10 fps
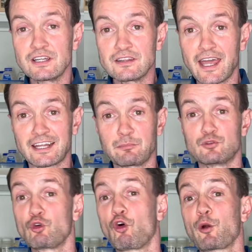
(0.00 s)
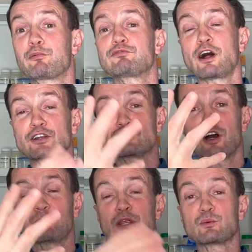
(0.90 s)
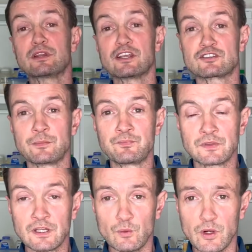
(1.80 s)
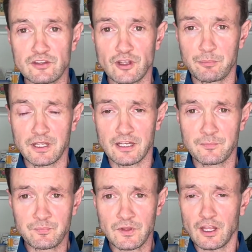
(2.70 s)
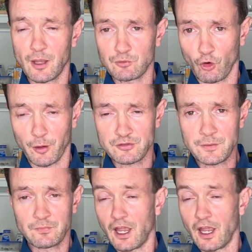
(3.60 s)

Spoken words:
that can absorb phlogiston being released when something burns.